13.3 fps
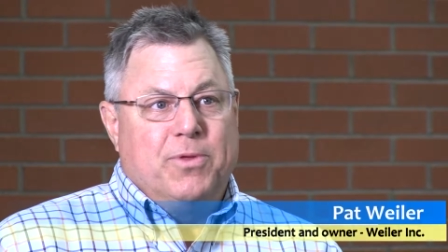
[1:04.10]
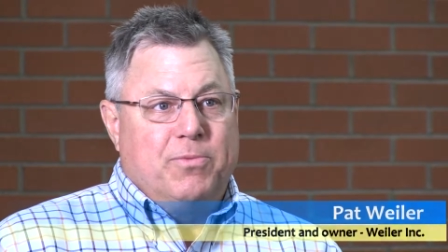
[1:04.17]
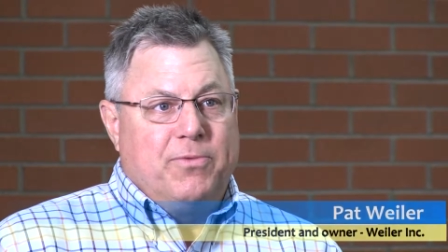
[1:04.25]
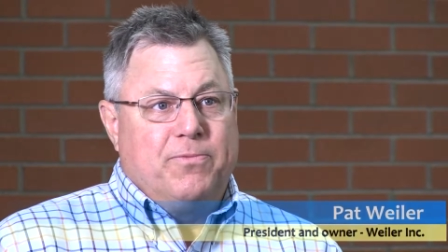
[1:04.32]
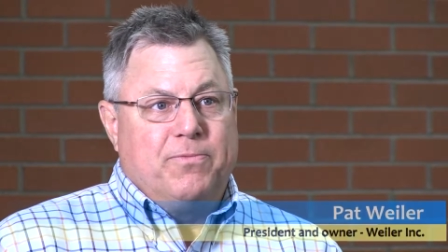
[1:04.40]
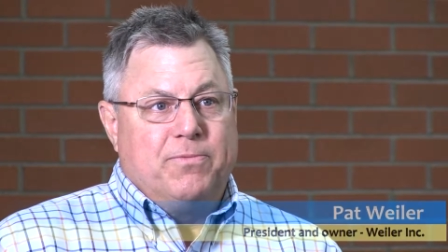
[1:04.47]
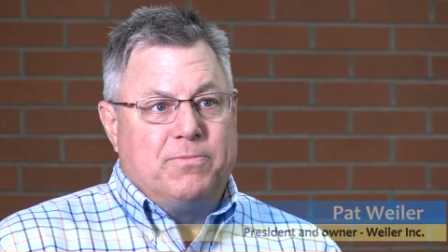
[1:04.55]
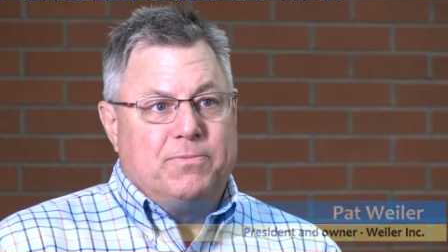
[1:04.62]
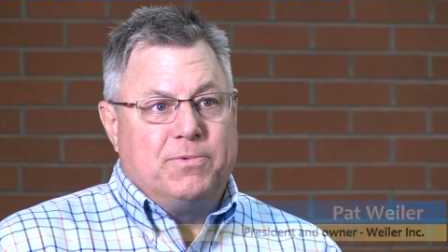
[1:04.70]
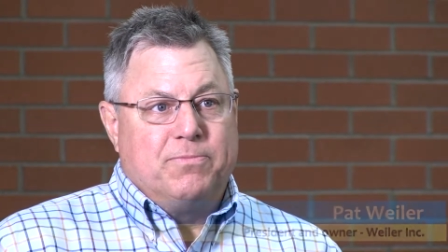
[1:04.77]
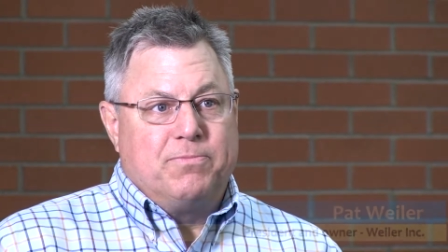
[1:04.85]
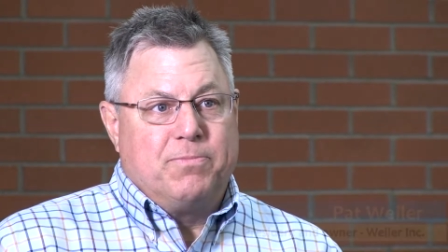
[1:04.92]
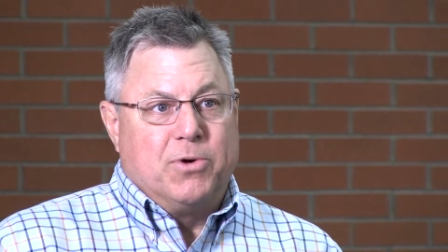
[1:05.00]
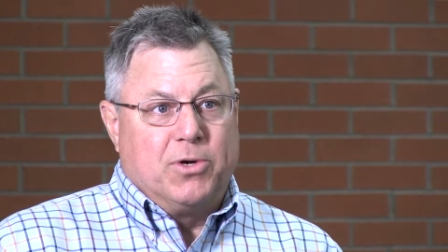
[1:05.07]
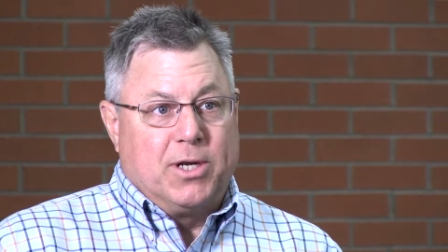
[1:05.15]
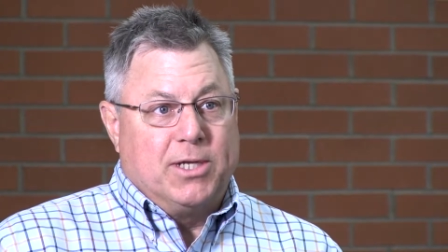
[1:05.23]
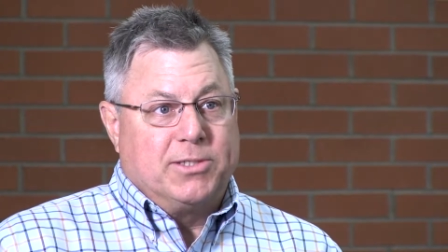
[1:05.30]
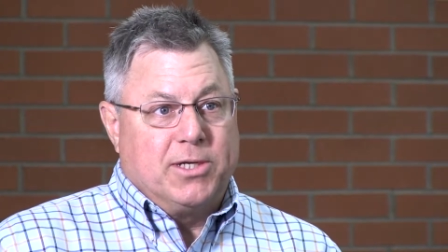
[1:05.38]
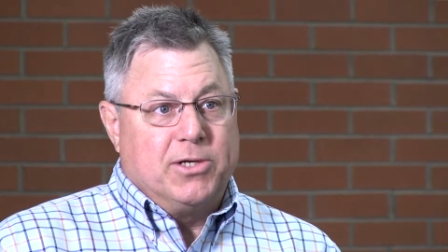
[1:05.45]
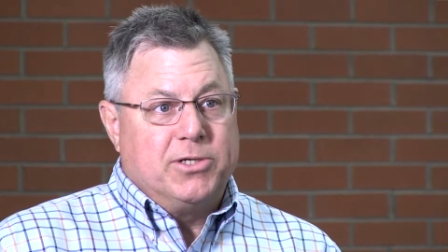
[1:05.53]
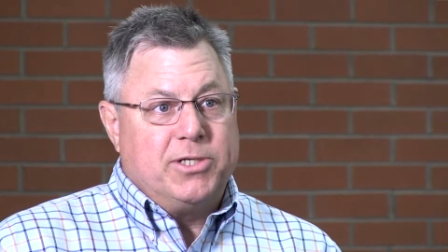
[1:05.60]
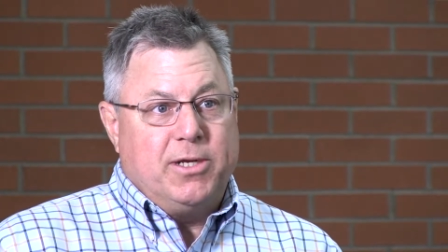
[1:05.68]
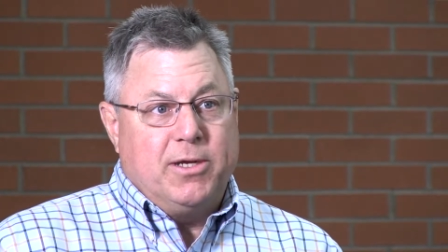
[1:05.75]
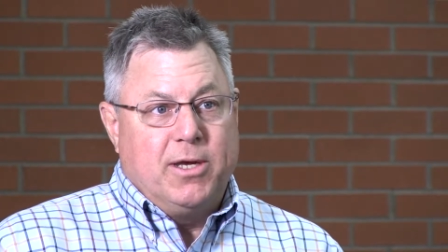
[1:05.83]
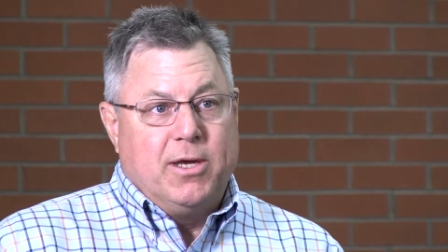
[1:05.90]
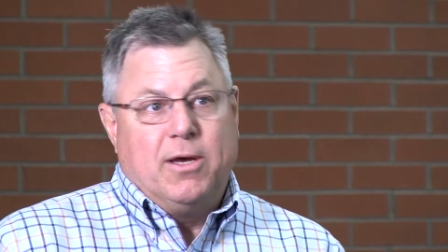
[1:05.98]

that we've burned less energy.